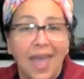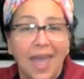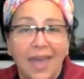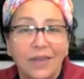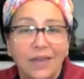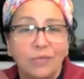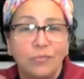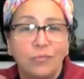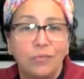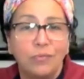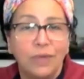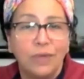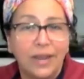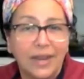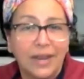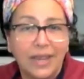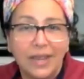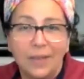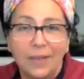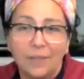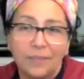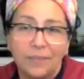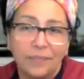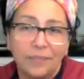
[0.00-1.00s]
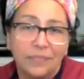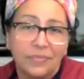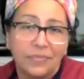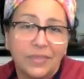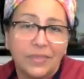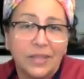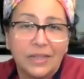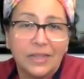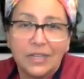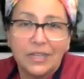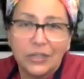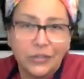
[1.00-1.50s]
and really
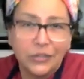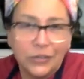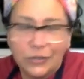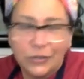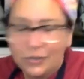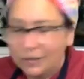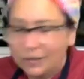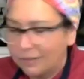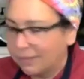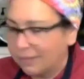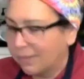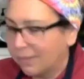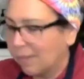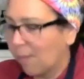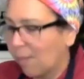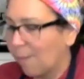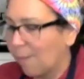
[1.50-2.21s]
delicious.